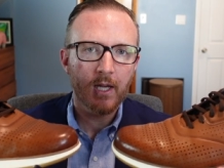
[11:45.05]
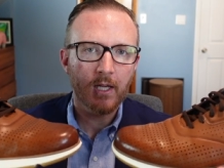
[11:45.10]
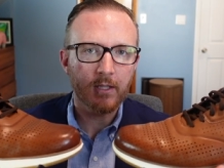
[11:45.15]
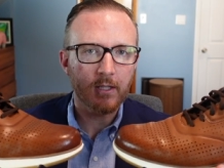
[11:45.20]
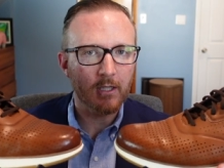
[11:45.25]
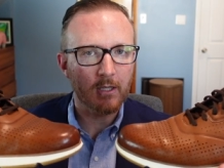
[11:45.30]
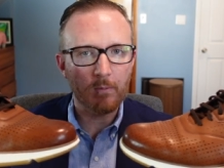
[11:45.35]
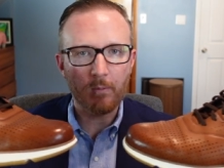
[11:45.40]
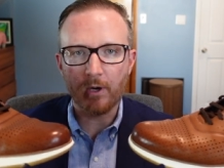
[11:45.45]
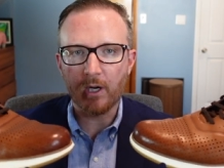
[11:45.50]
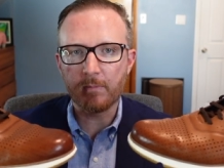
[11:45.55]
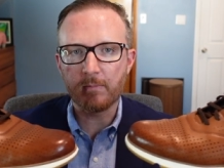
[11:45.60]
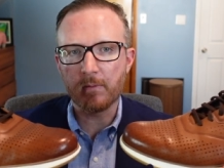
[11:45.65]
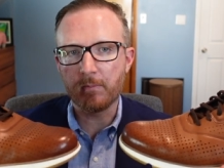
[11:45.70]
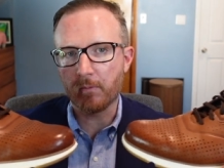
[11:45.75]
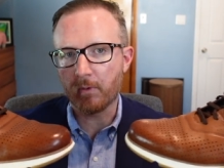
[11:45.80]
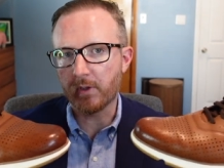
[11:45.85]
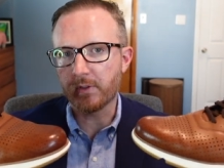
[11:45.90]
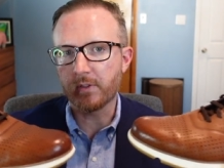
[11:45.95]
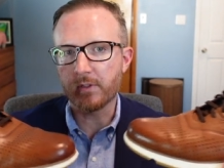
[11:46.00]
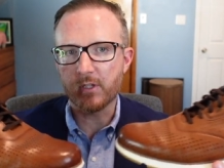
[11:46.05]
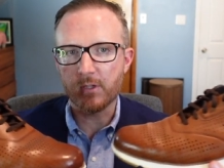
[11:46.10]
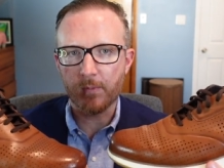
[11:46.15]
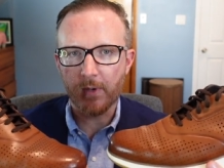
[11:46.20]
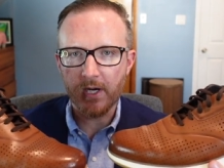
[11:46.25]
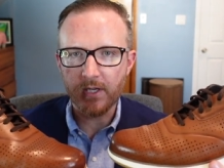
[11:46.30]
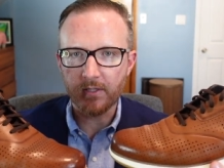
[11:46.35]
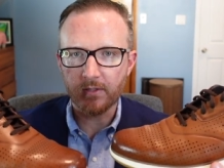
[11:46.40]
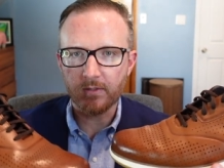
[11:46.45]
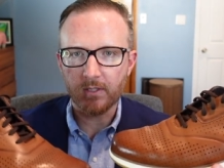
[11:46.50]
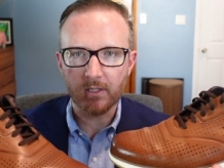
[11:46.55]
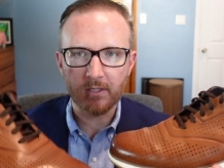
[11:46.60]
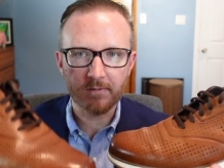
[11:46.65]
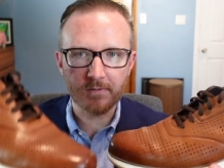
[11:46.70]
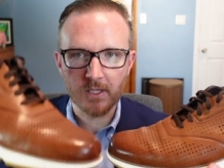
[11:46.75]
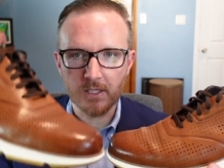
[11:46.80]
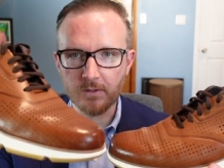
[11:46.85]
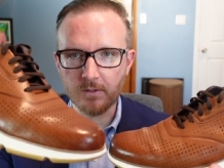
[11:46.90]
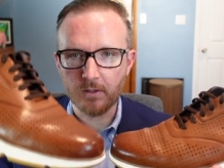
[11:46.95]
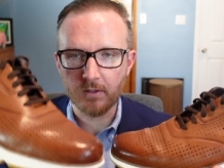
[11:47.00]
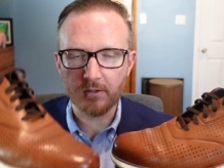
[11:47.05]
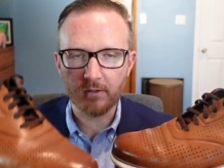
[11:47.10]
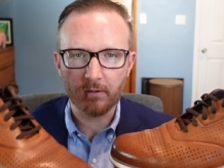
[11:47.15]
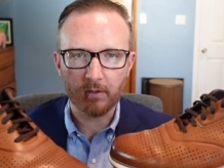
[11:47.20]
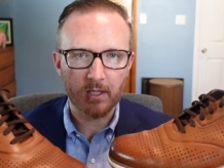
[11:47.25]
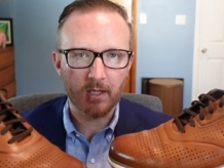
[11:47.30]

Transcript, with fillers: and you can wear them in more situations than if they turn into